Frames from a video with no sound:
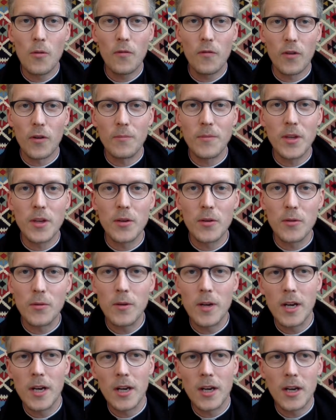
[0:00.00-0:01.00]
from
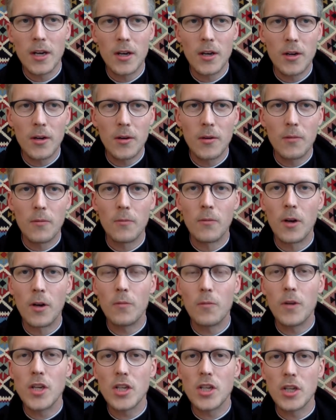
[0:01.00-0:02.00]
you what
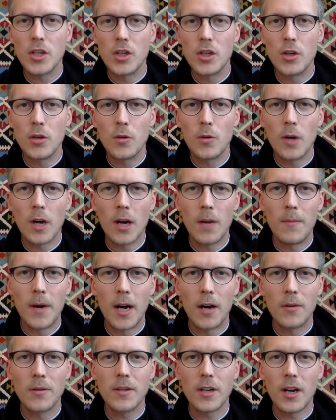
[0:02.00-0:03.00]
we should do
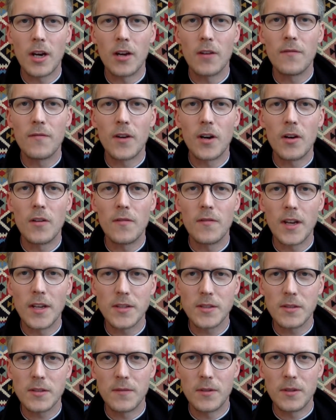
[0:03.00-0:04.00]
about our fall
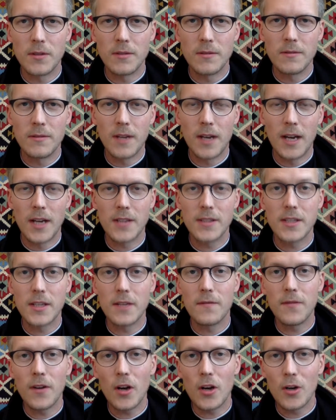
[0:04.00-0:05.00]
festival. I say
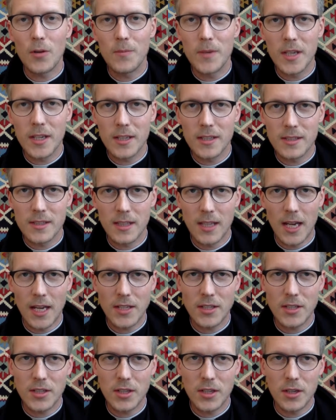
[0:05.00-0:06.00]
fall because
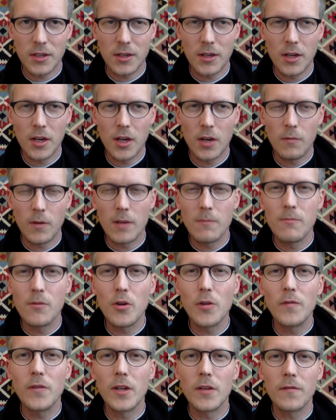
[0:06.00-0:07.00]
last year we
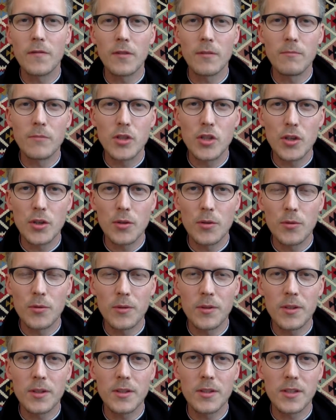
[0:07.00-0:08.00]
moved it from
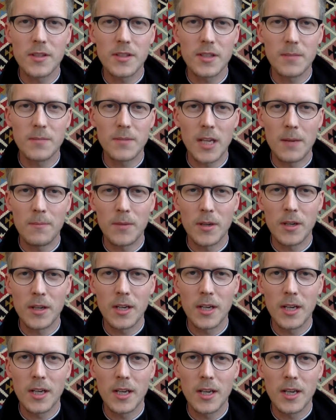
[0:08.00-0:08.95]
June to September,